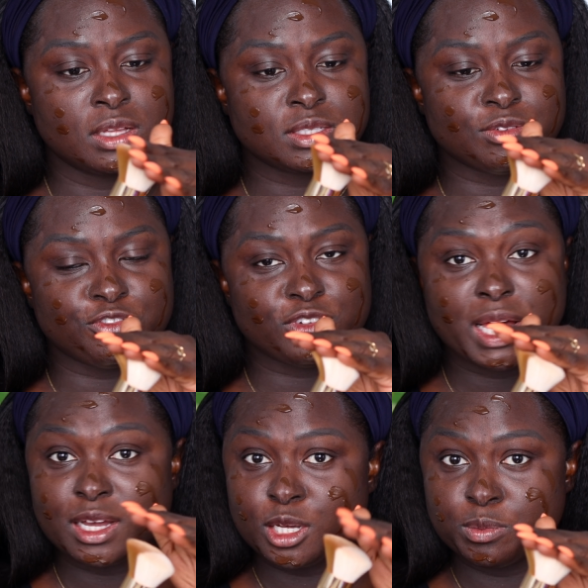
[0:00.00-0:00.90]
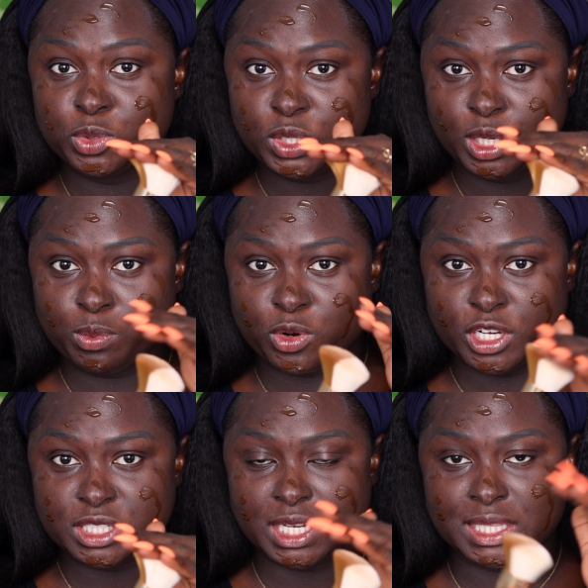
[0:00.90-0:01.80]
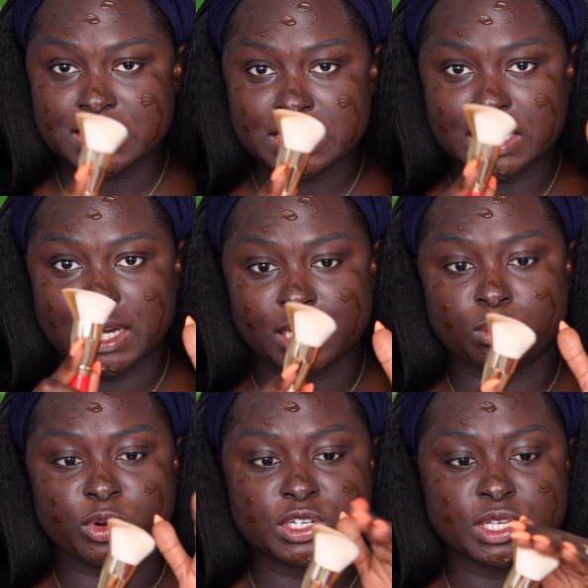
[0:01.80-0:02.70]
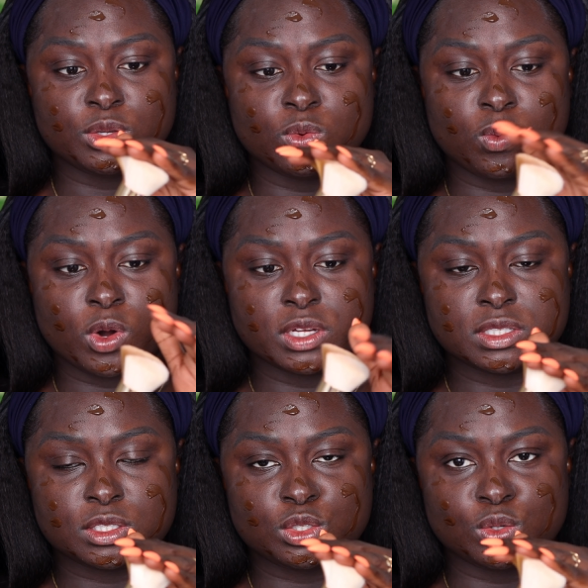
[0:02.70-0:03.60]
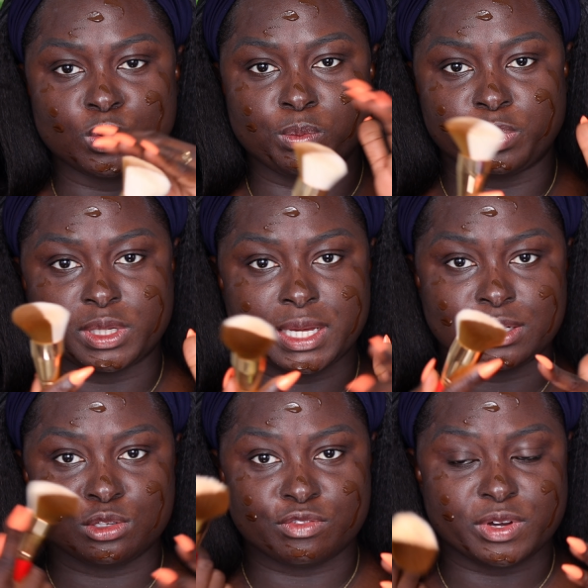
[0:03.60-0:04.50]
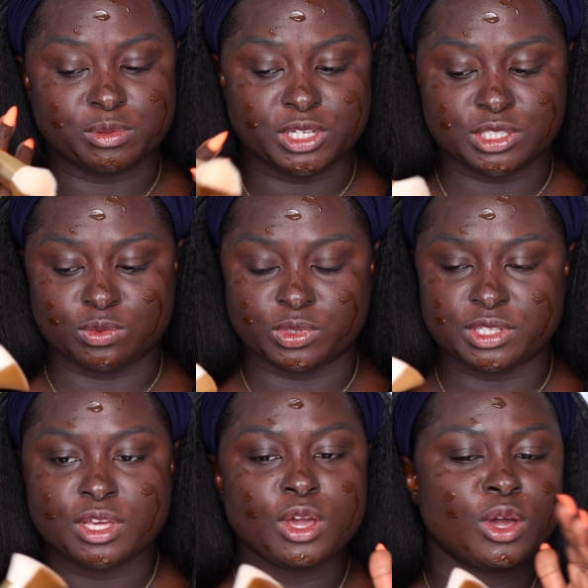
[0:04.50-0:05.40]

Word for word: It's a flat kabuki brush, and this is the kind of brush that you want to blend your foundation with.